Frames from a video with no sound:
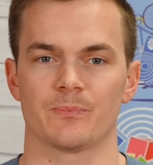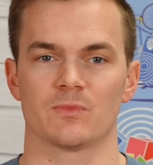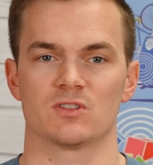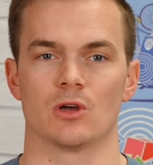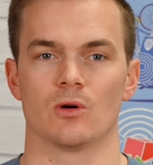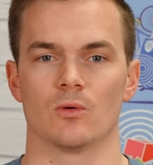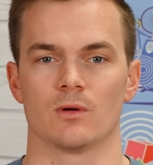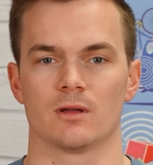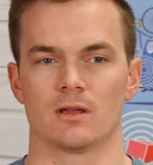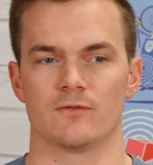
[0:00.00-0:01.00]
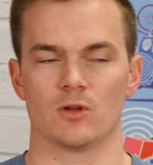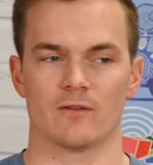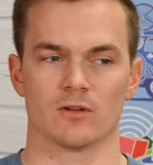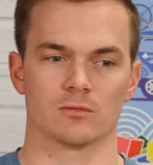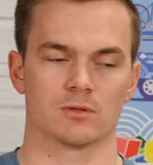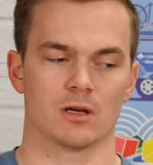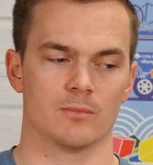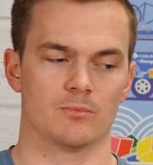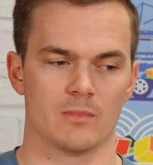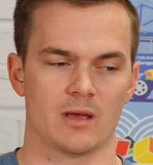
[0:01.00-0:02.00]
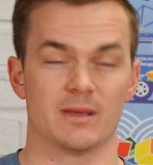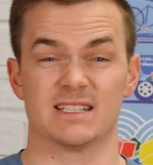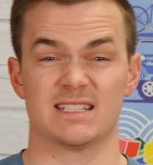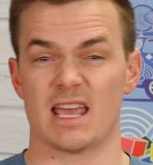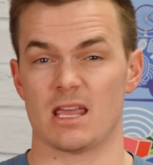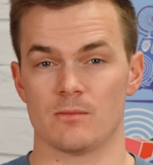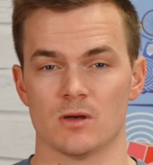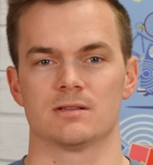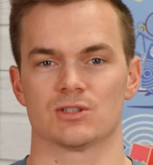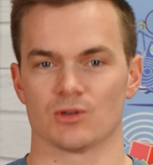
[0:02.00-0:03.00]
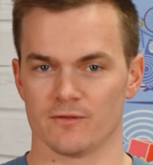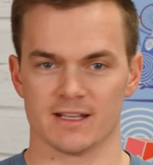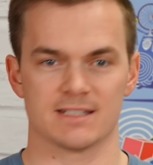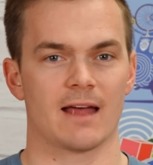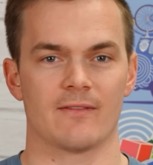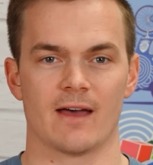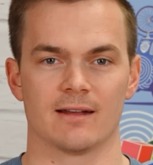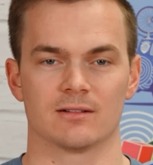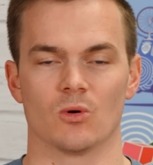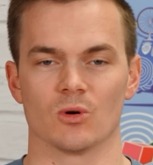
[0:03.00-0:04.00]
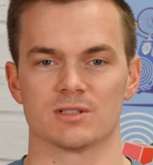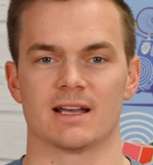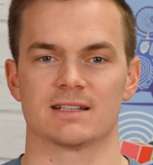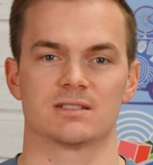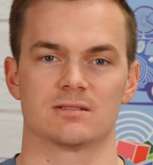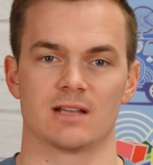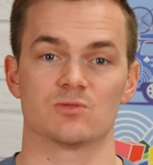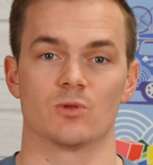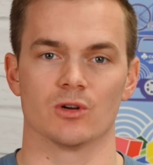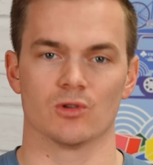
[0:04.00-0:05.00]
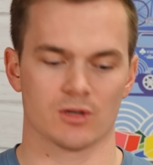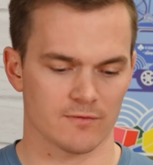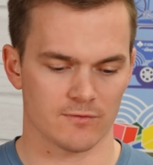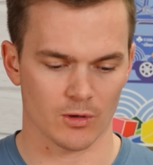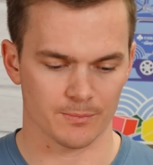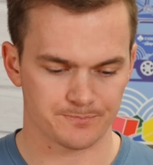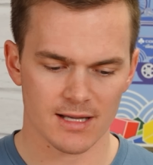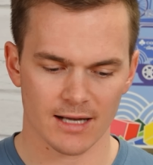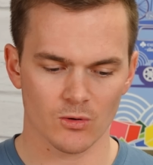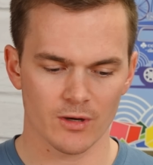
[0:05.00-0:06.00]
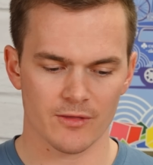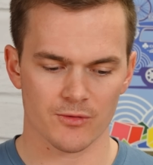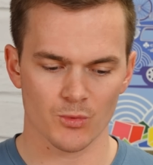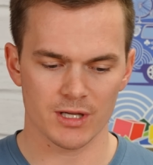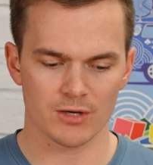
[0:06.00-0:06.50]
So if you have maybe a tame surface at that course, that's what you're looking for. Category 3